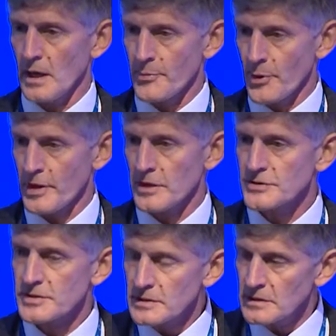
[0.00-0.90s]

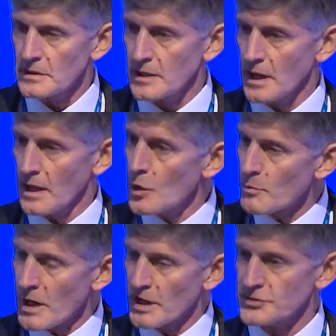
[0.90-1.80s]
products at low
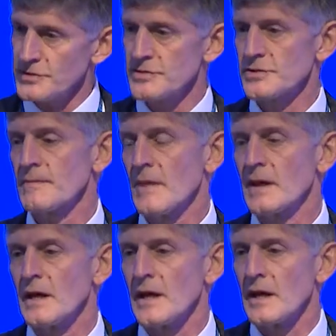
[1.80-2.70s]
margins,
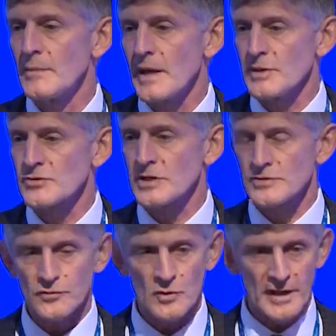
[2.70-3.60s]
maybe
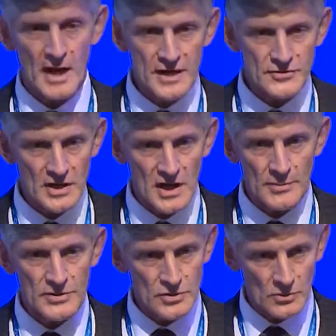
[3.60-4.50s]
transforming
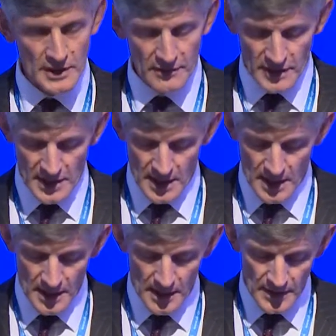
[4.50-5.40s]
hydrocarbons or whatever
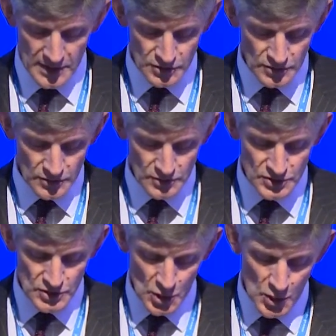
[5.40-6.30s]
they choose
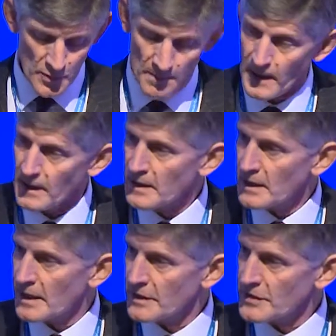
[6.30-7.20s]
to do.
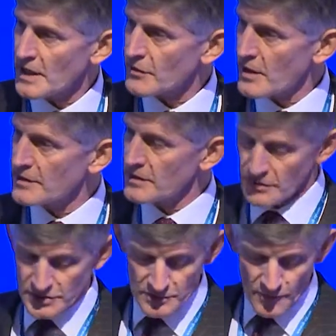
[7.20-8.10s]
And at the other end, there
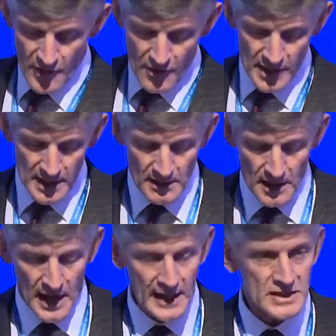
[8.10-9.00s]
are some very
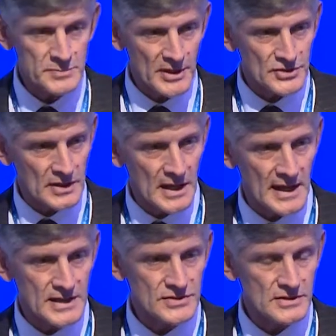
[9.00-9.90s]
highly
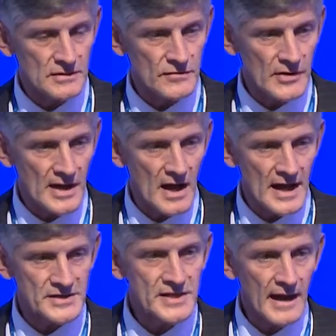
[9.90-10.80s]
specialized and very
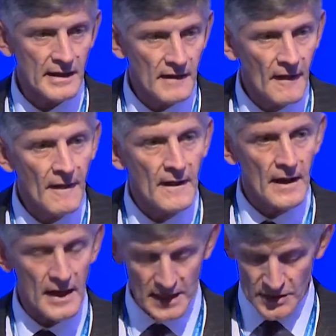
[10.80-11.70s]
high tech
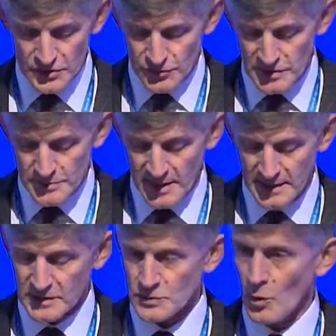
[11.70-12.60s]
uh, industries
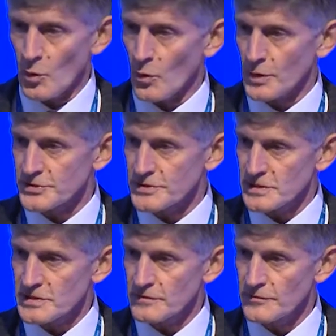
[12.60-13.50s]
making small
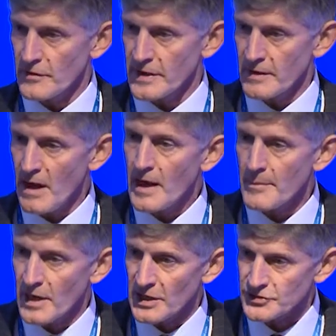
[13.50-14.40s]
quantities of very high
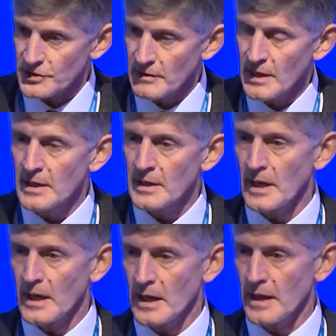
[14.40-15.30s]
margin
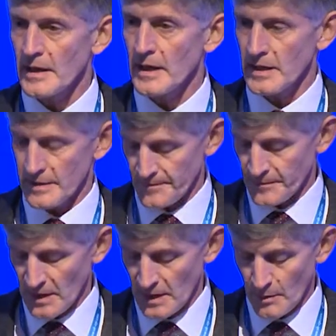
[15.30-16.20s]
uh, um,
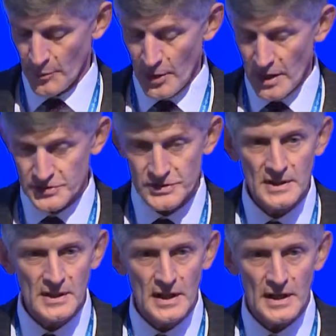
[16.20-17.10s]
uh,
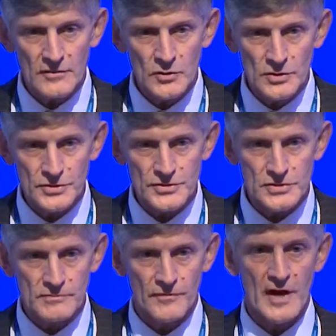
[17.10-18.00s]
products, and of
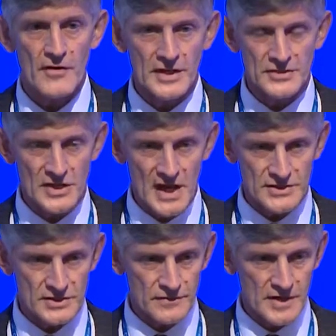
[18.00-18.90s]
course, varying sizes of